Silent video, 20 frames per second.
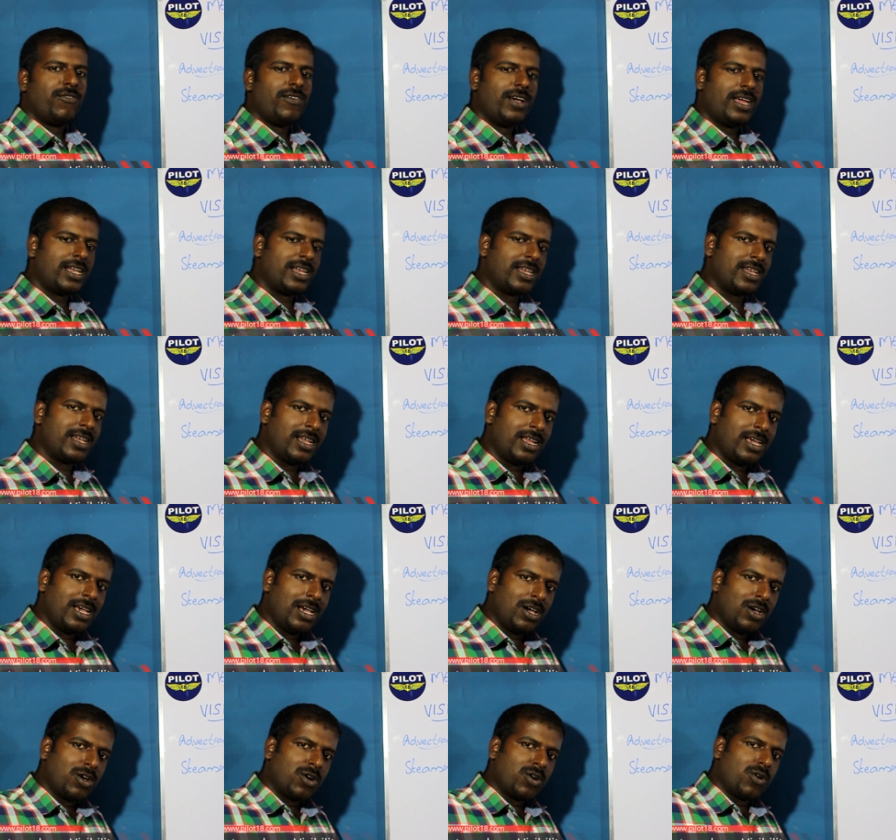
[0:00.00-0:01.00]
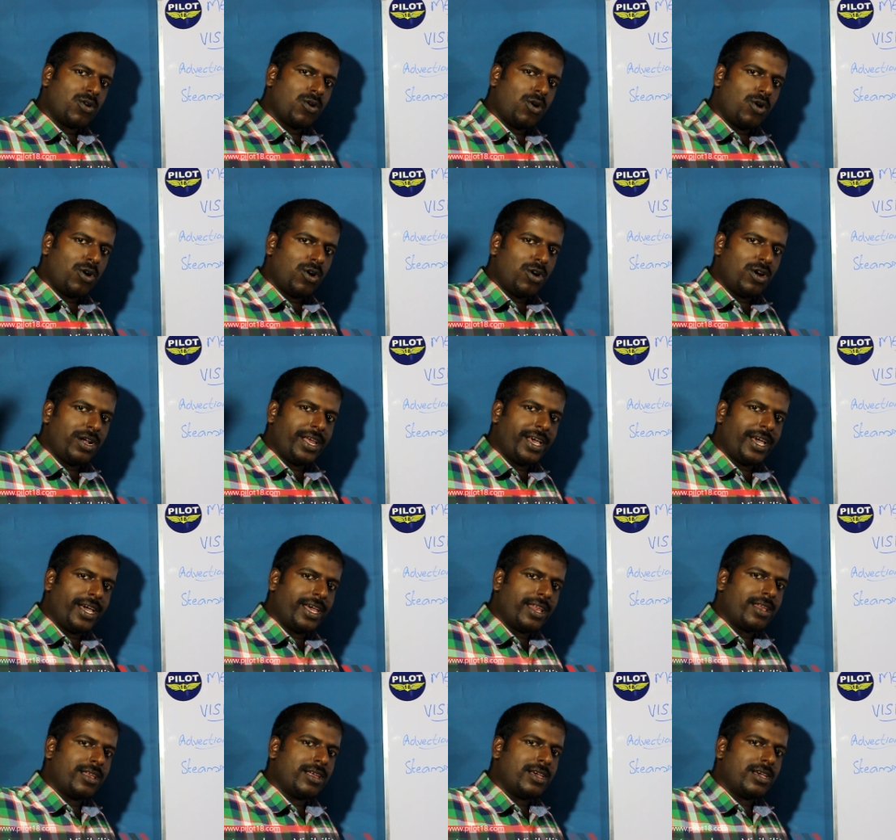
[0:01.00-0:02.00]
when cold
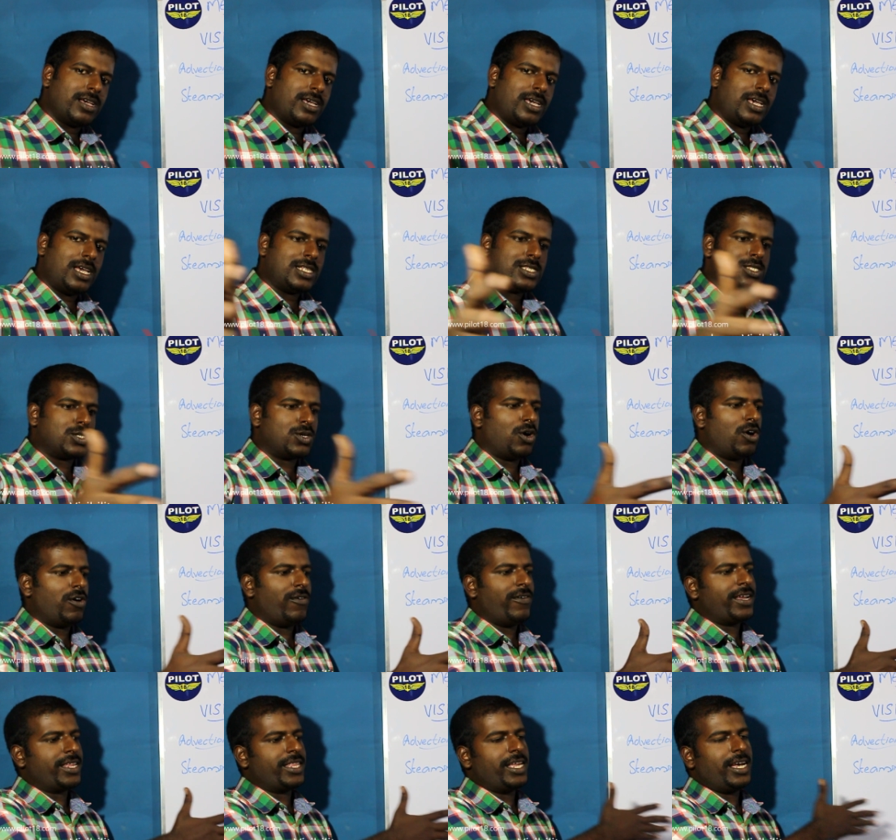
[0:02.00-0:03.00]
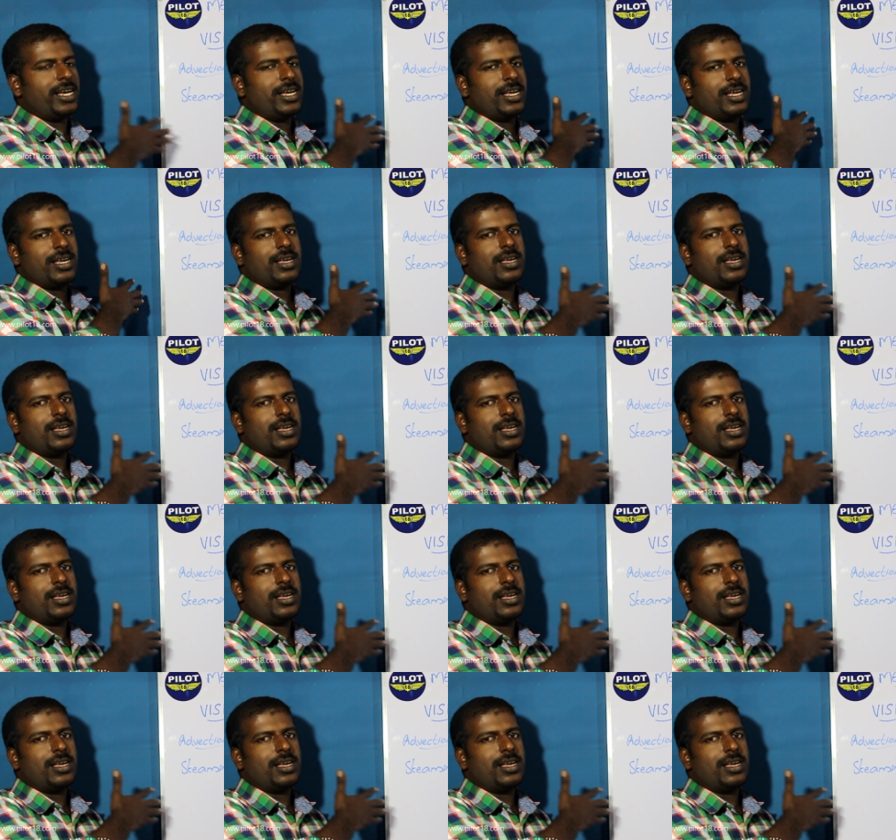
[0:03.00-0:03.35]
air hits over the